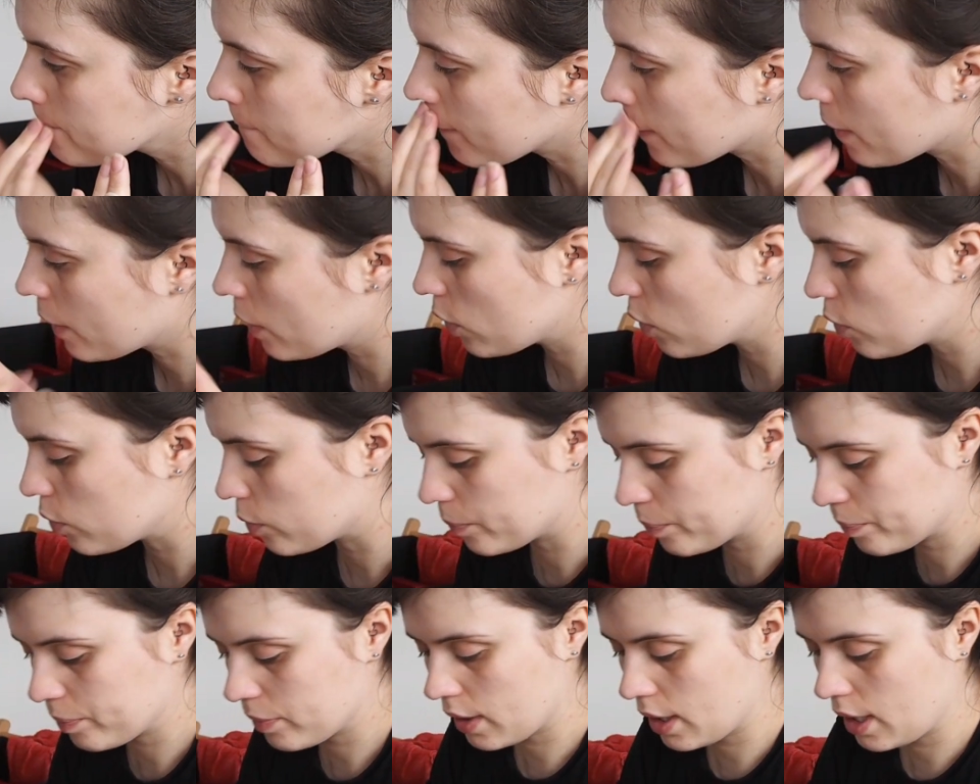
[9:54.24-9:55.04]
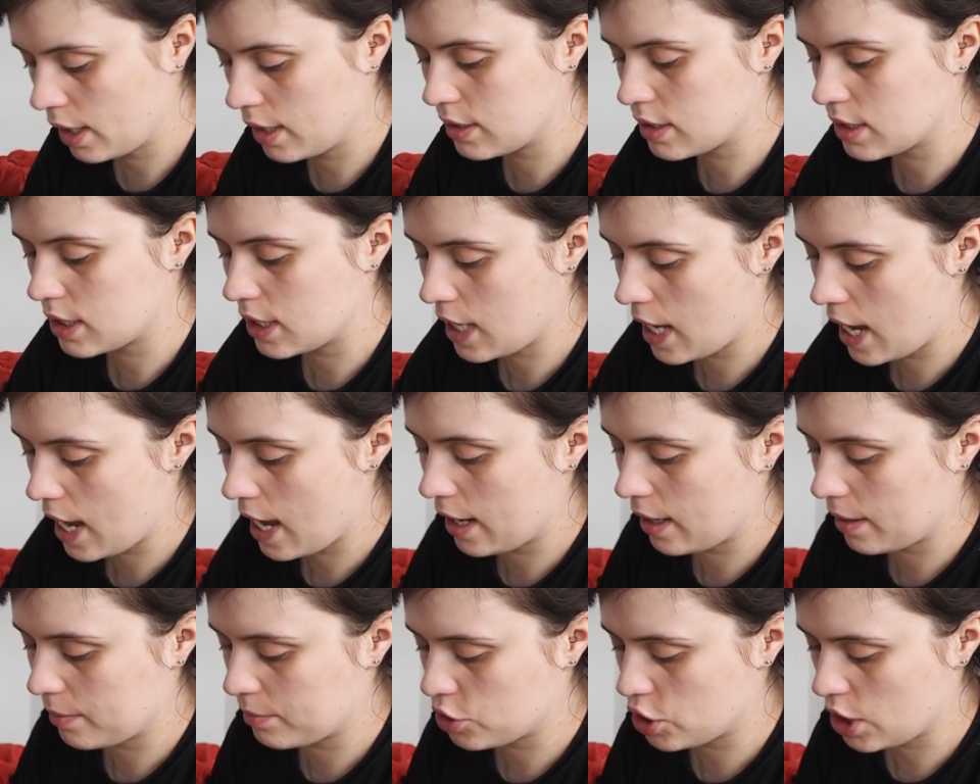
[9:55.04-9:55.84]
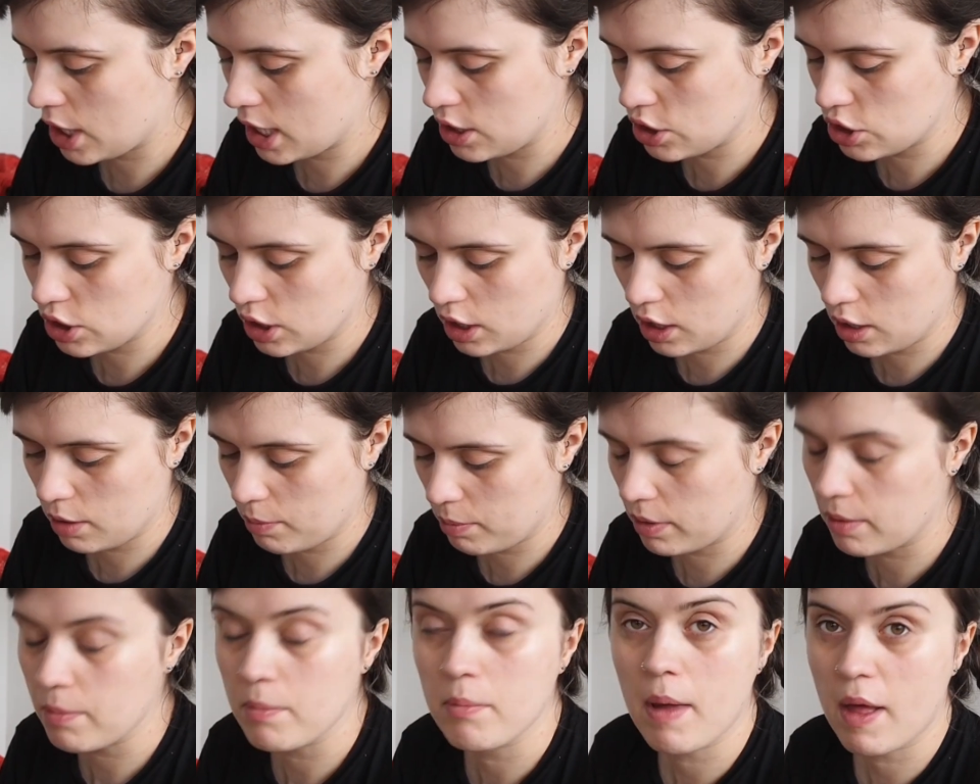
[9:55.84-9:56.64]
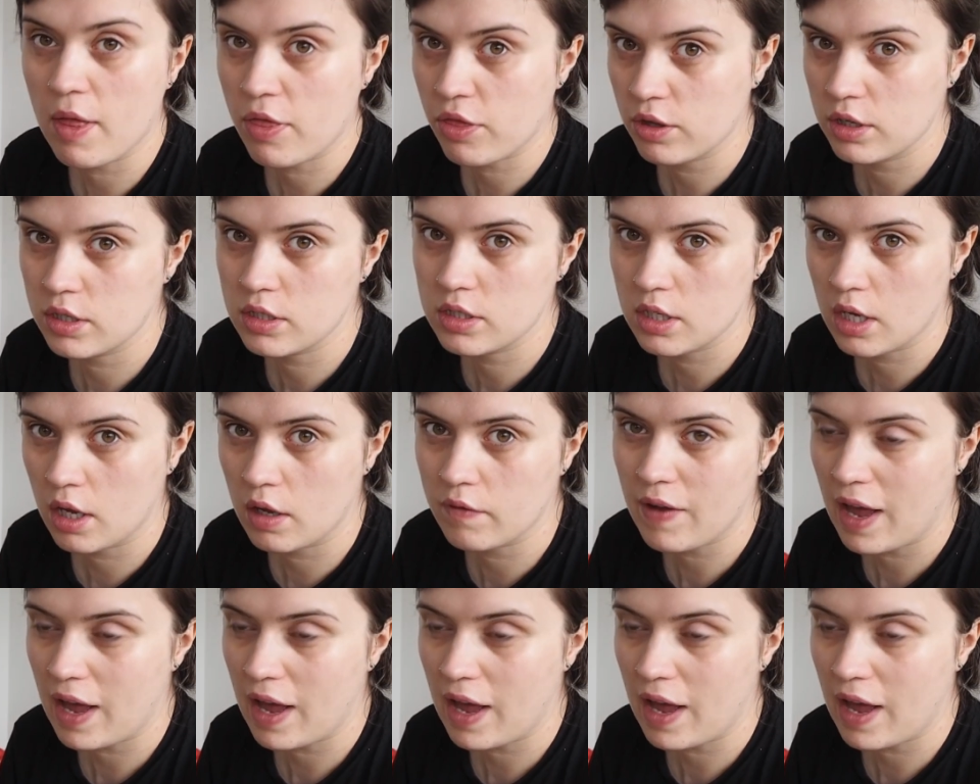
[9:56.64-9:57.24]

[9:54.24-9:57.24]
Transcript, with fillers: Cool, and today I'm changing up the method of